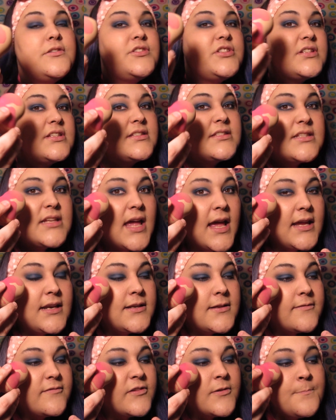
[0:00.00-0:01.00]
Just kind
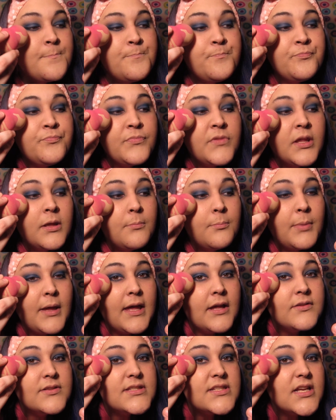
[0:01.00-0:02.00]
of
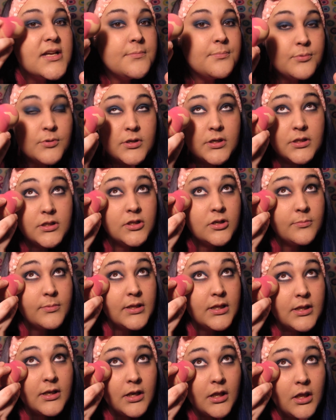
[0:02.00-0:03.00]
pounce upward a little
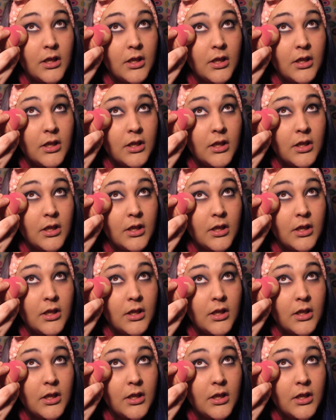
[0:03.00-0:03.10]
bit.